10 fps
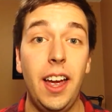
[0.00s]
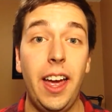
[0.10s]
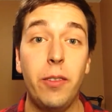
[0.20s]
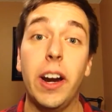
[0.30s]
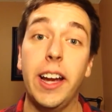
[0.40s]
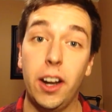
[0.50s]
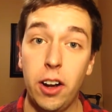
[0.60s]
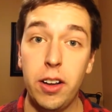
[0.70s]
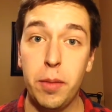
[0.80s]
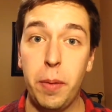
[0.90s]
and when i get
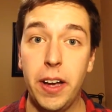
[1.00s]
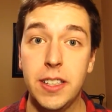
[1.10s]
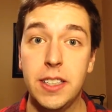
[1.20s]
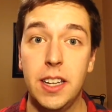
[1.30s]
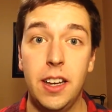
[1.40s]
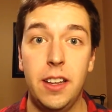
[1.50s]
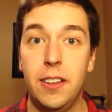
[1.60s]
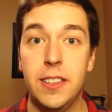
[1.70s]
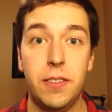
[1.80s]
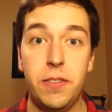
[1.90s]
onto the bus
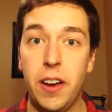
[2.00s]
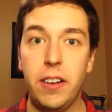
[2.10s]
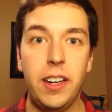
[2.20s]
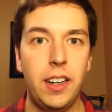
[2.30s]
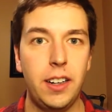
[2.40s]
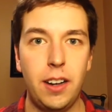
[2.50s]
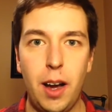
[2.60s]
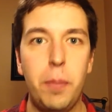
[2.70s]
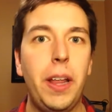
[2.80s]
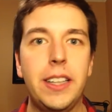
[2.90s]
there's a very
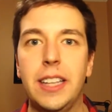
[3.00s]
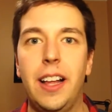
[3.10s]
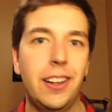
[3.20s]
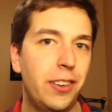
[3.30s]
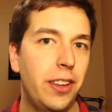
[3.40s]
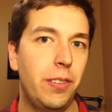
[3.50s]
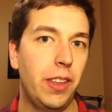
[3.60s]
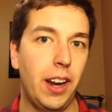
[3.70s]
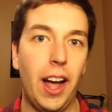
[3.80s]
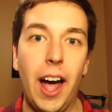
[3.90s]
complex algorithm
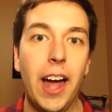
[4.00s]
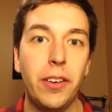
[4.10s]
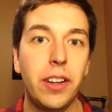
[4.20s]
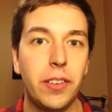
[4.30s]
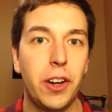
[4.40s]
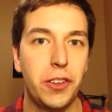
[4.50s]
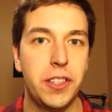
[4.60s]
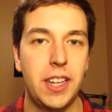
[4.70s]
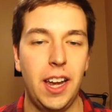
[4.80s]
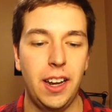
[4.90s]
that i don't even
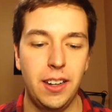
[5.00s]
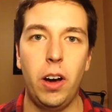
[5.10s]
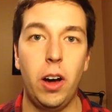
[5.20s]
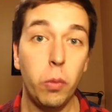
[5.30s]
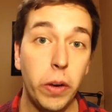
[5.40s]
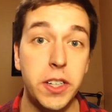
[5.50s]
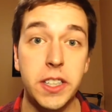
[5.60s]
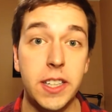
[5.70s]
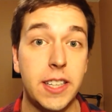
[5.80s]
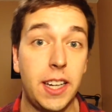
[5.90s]
understand on which
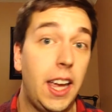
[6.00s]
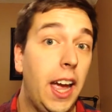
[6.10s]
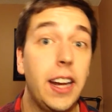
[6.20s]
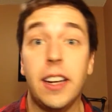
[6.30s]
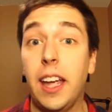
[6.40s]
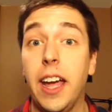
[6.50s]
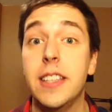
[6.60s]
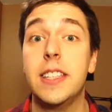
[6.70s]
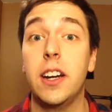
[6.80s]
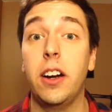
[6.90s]
seats i can and can't
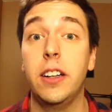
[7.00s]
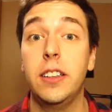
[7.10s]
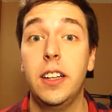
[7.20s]
sit on